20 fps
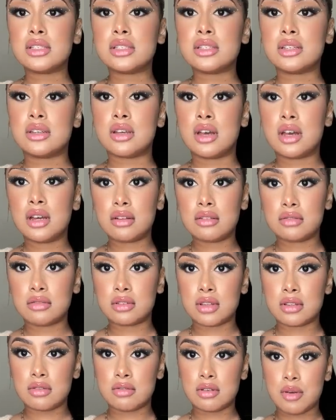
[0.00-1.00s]
see, I don't
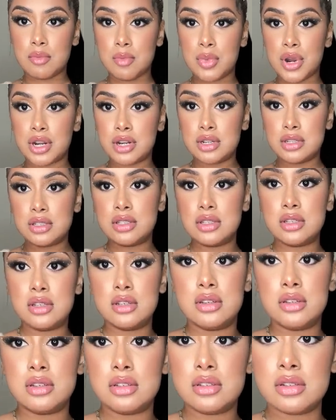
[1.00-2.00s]
think you can barely see
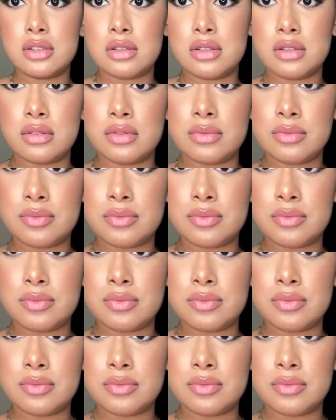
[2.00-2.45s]
it. So